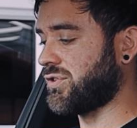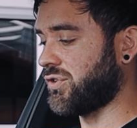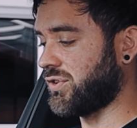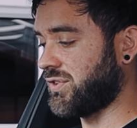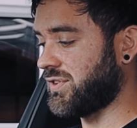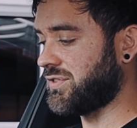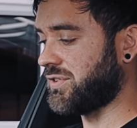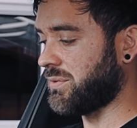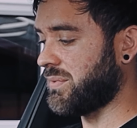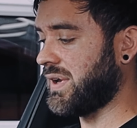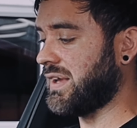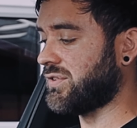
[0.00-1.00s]
sure the
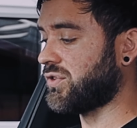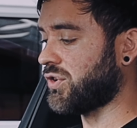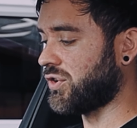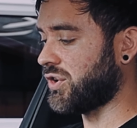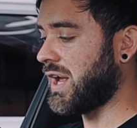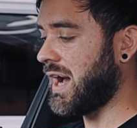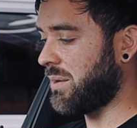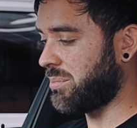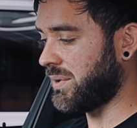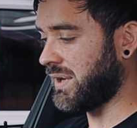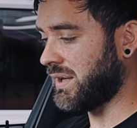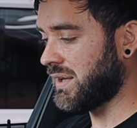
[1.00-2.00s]
system is good and
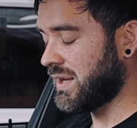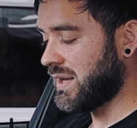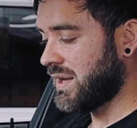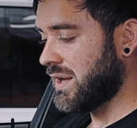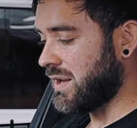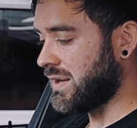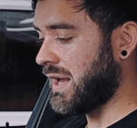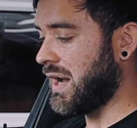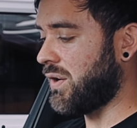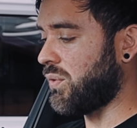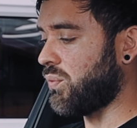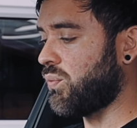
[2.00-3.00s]
happy.
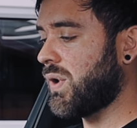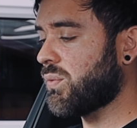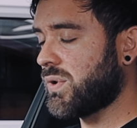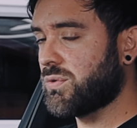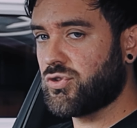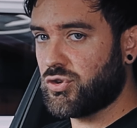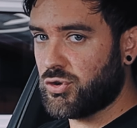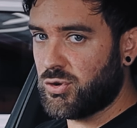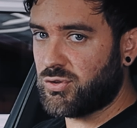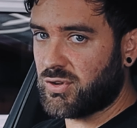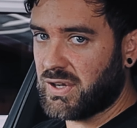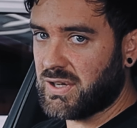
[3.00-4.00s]
Now what we would
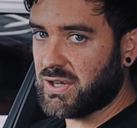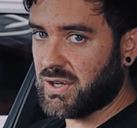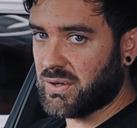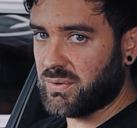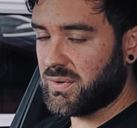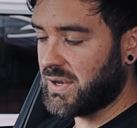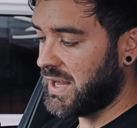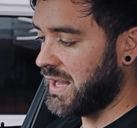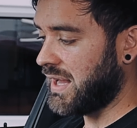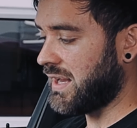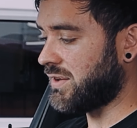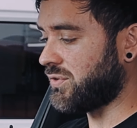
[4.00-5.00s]
usually do
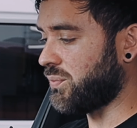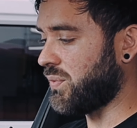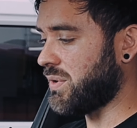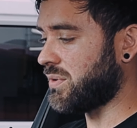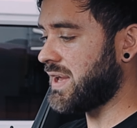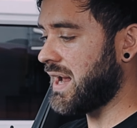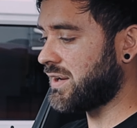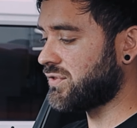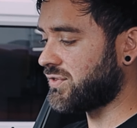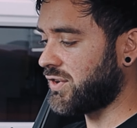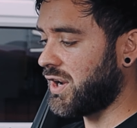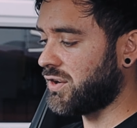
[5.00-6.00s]
is we would then
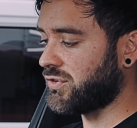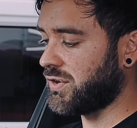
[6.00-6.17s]
start